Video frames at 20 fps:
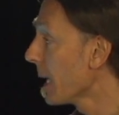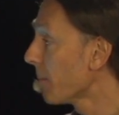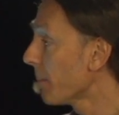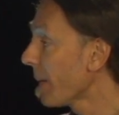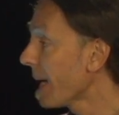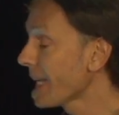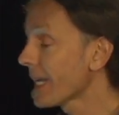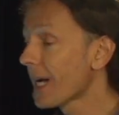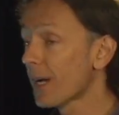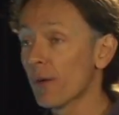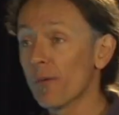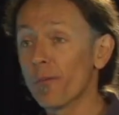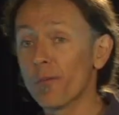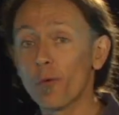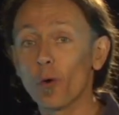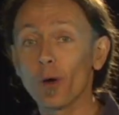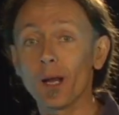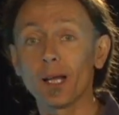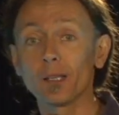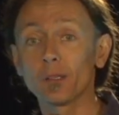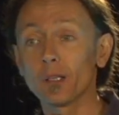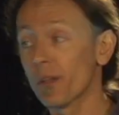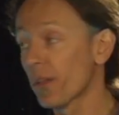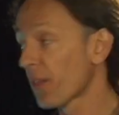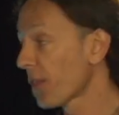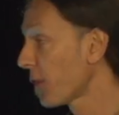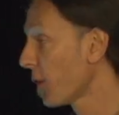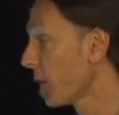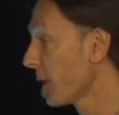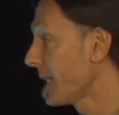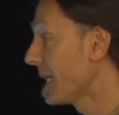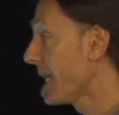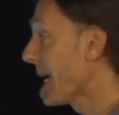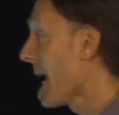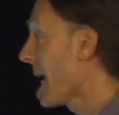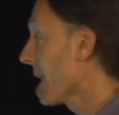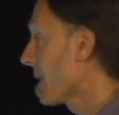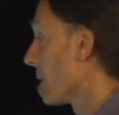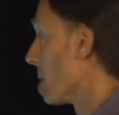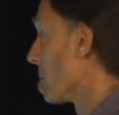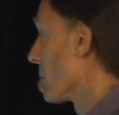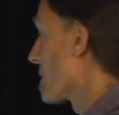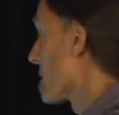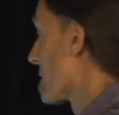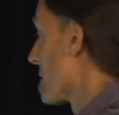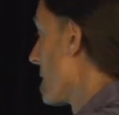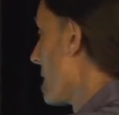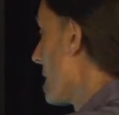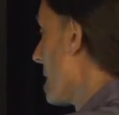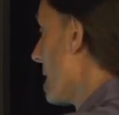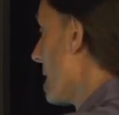made out of 430 atoms